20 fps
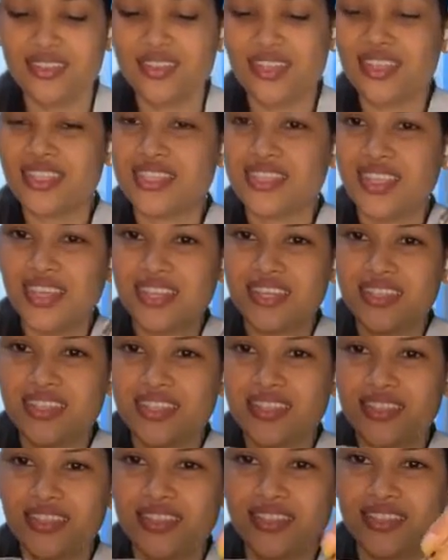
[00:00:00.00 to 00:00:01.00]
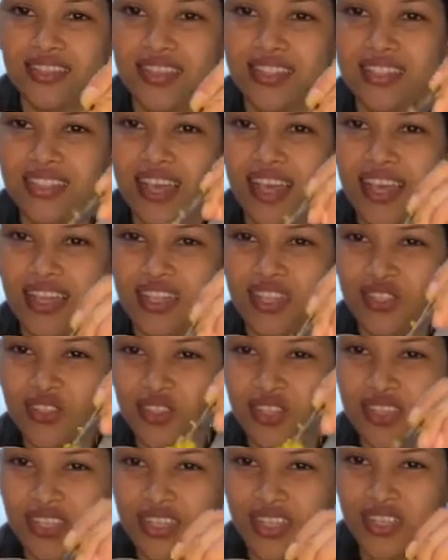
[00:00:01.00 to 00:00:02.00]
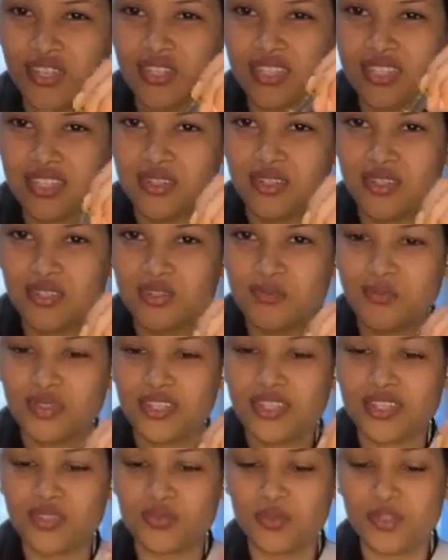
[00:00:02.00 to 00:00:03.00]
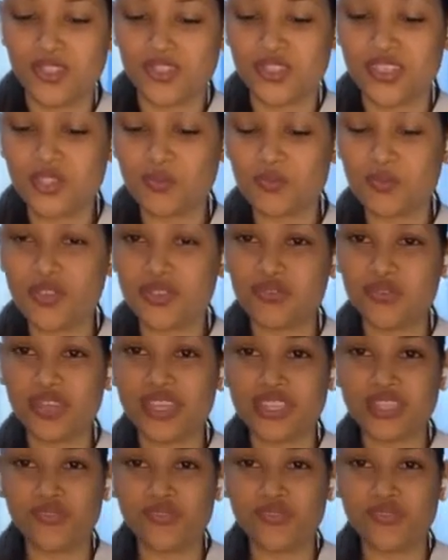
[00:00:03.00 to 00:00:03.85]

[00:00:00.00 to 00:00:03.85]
it's nice. It's kind of chunky just a little bit, which is perfect.